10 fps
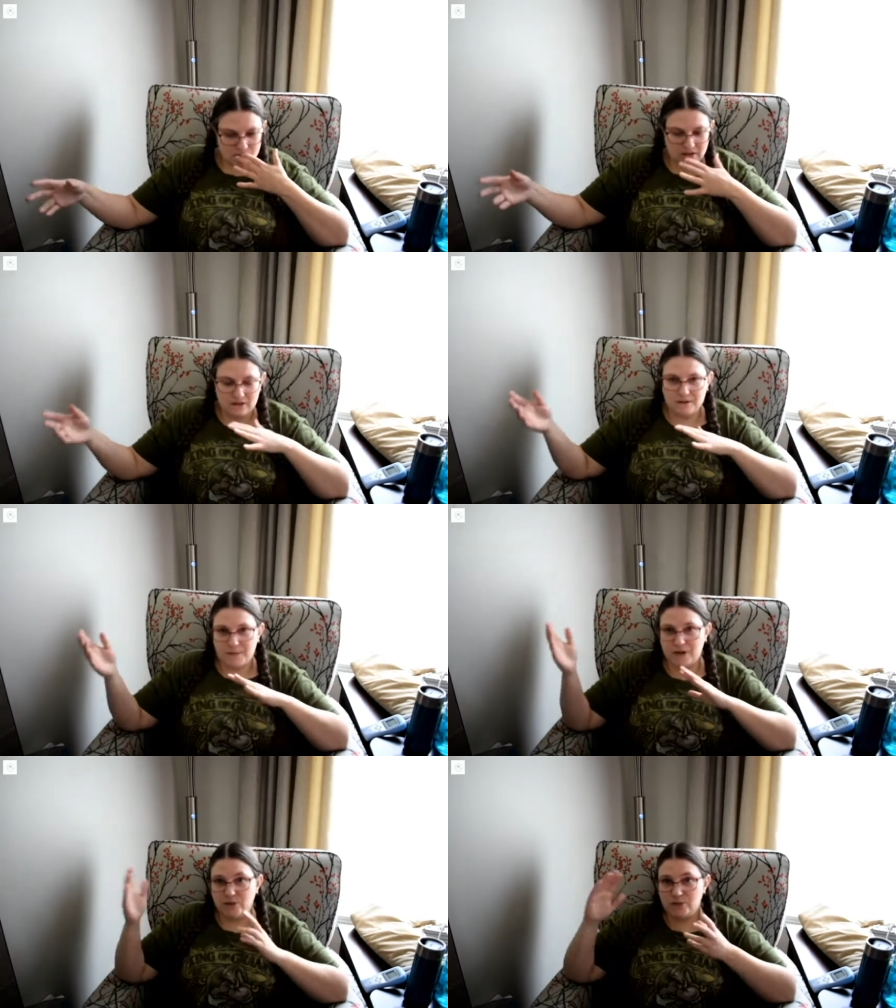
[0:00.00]
um,
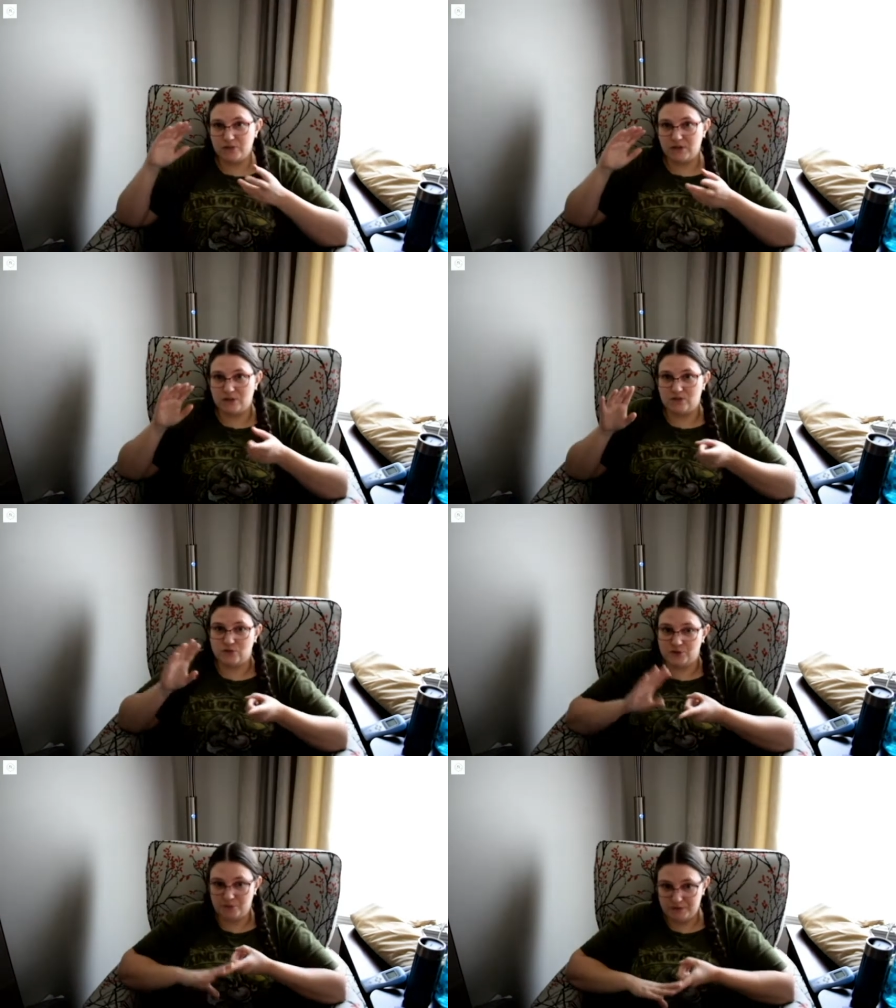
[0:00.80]
I used a
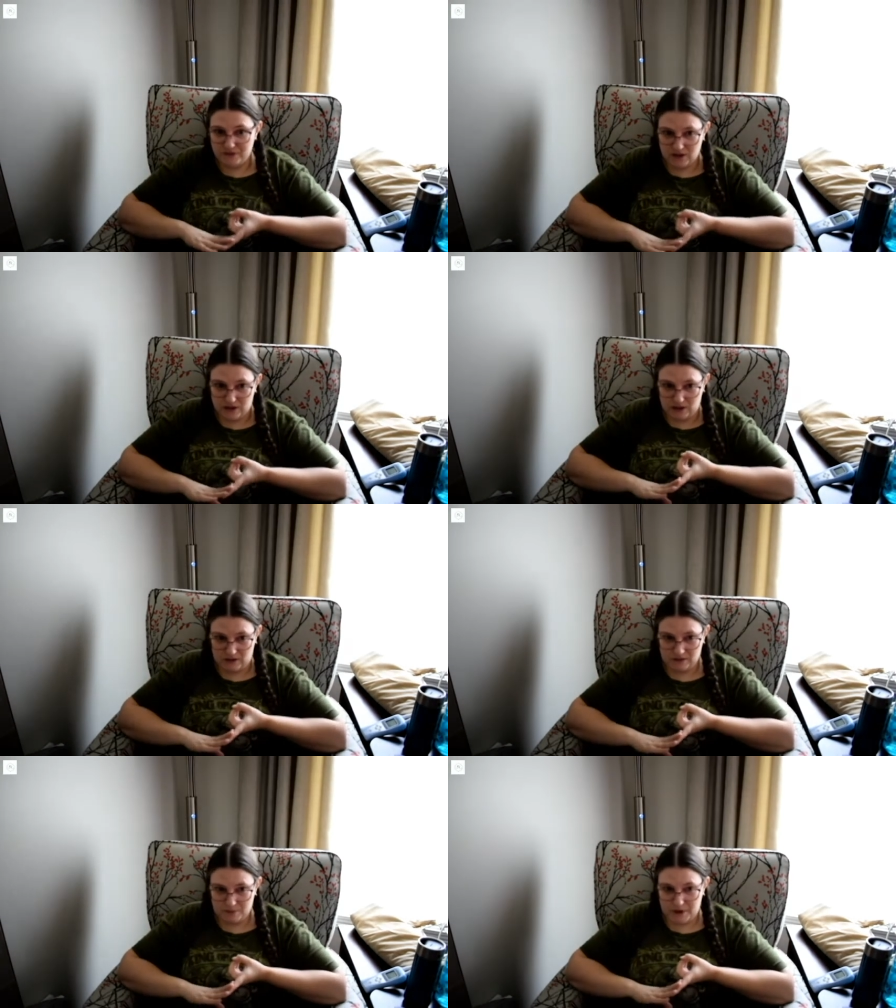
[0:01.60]
scoop of the
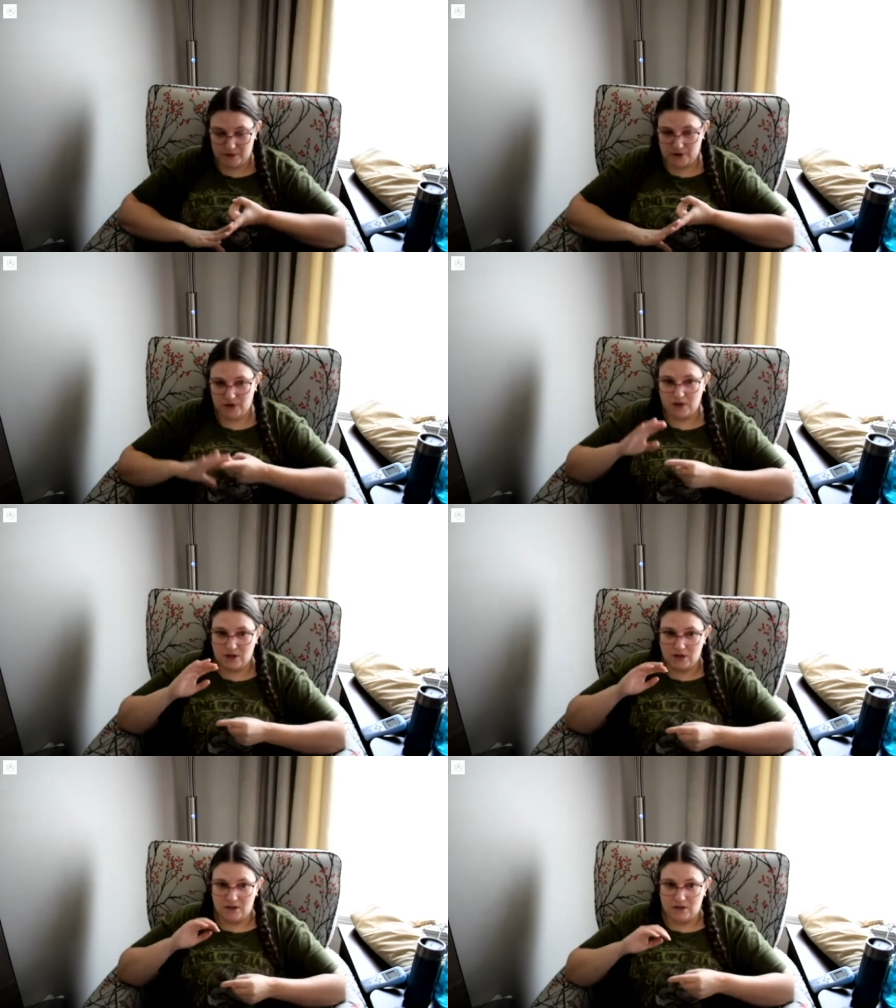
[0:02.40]
Nellie's powder
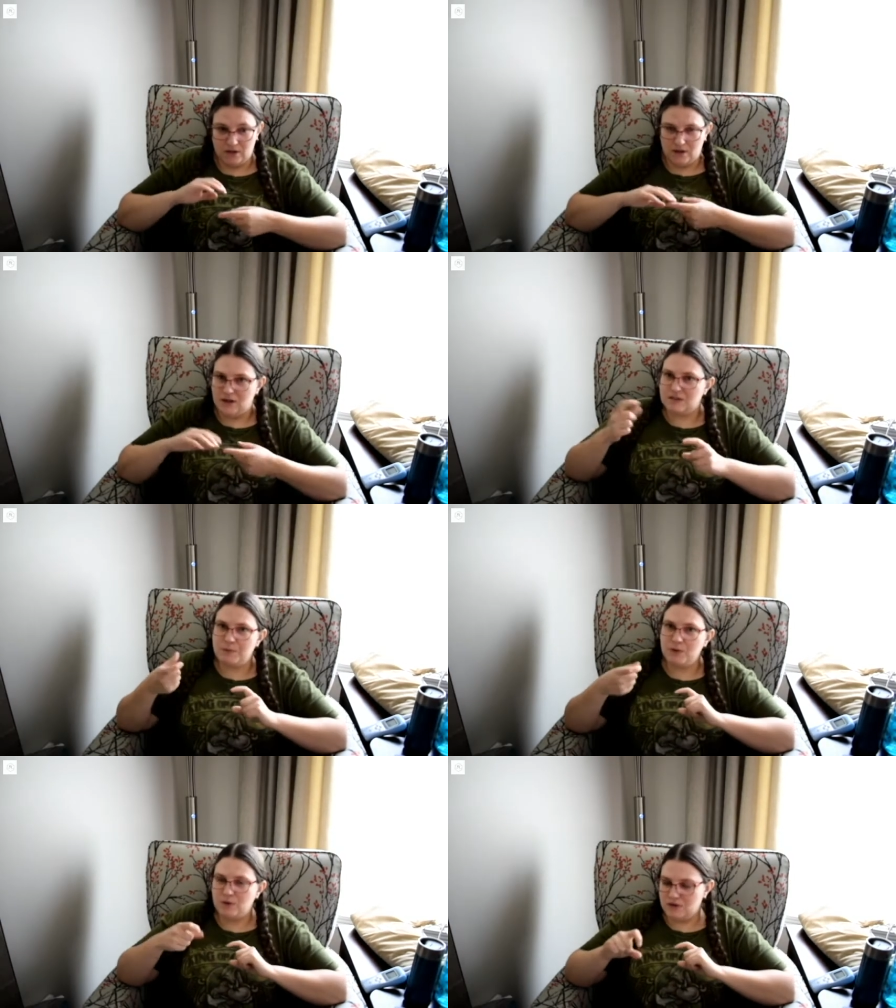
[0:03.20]
and it's
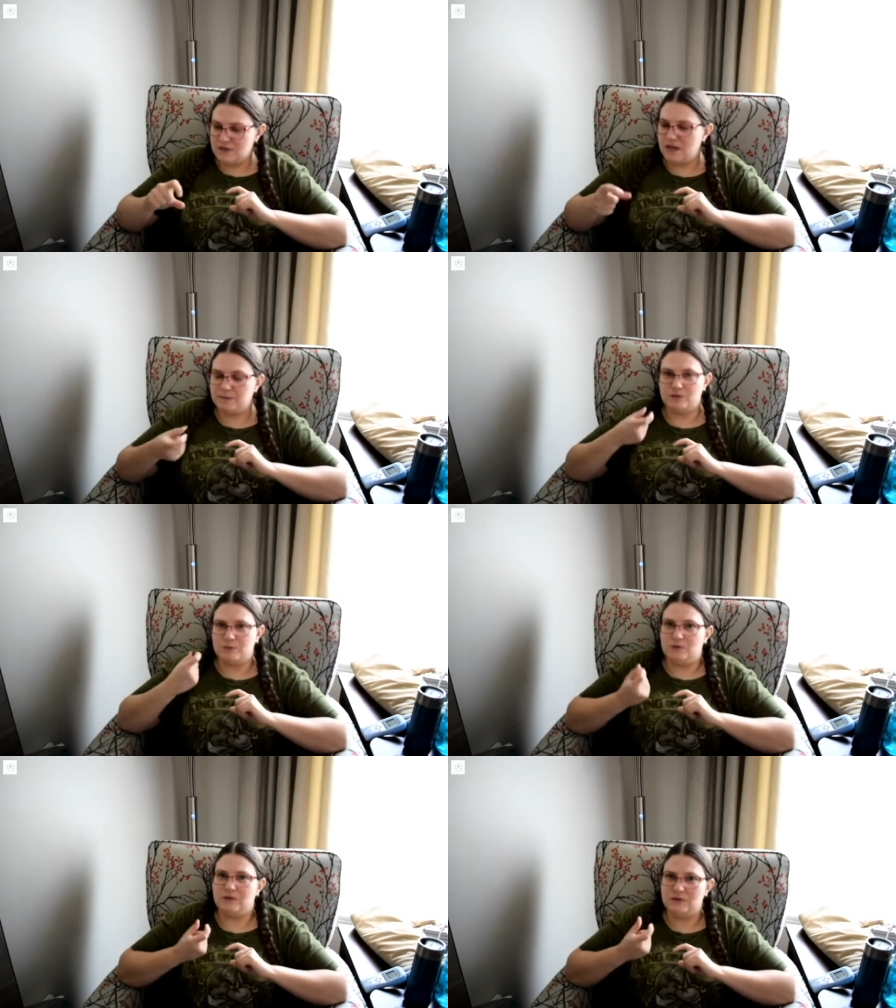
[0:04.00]
about a
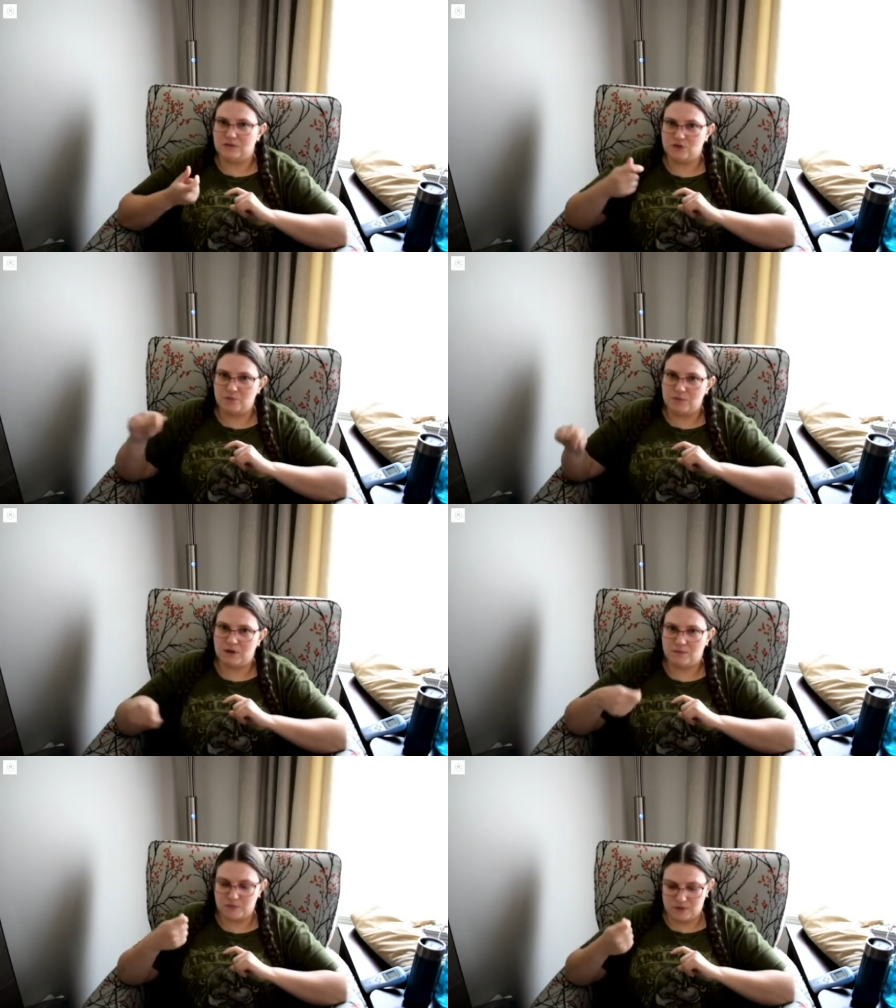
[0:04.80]
tablespoon, the scoop that
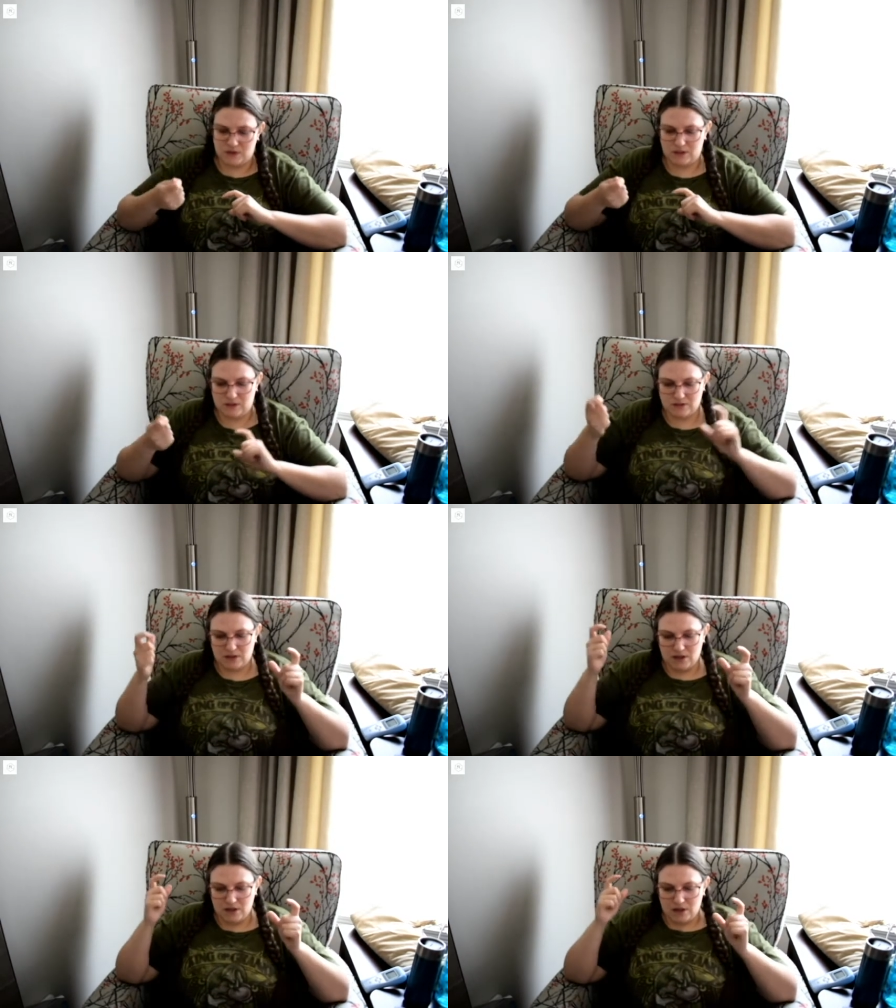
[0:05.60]
comes with the Nellie's.
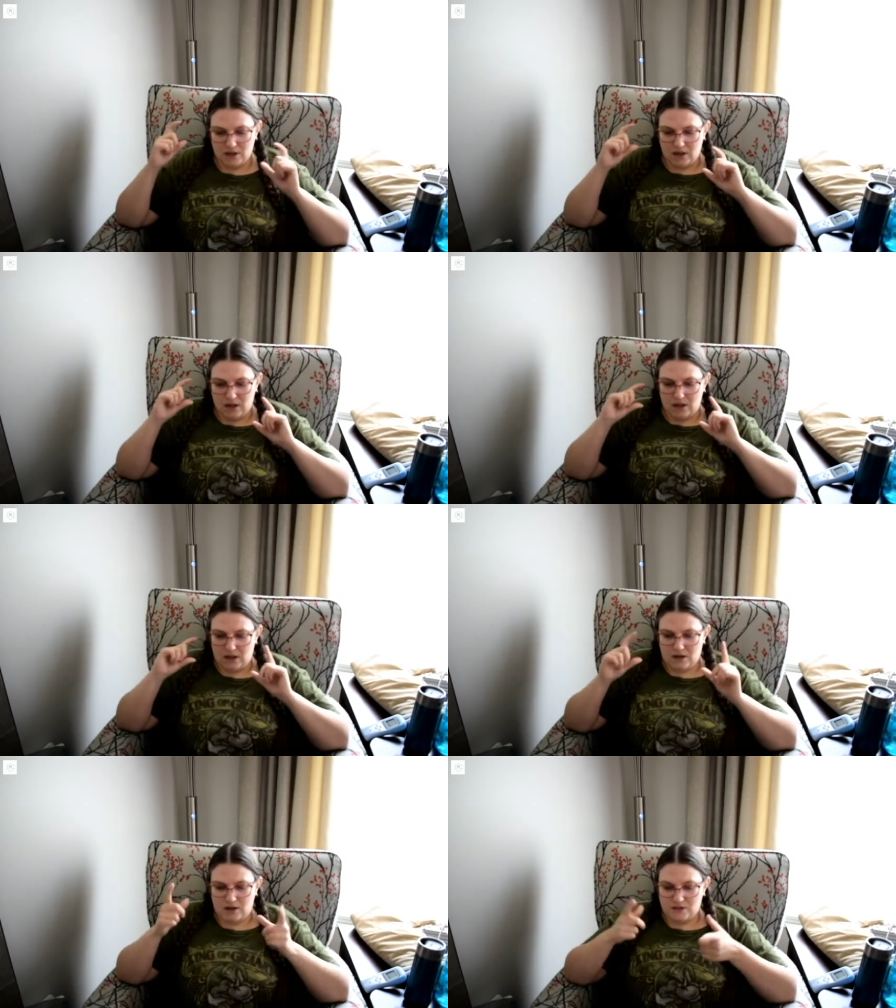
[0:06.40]

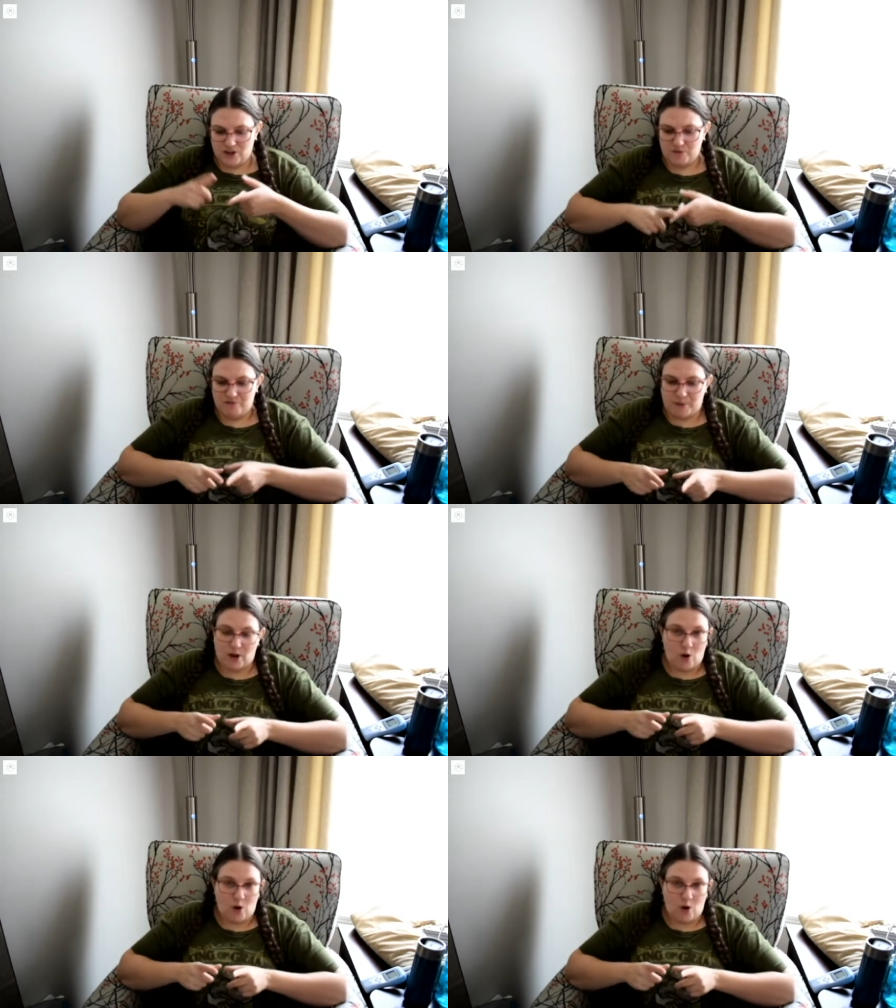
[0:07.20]
And a scoop of my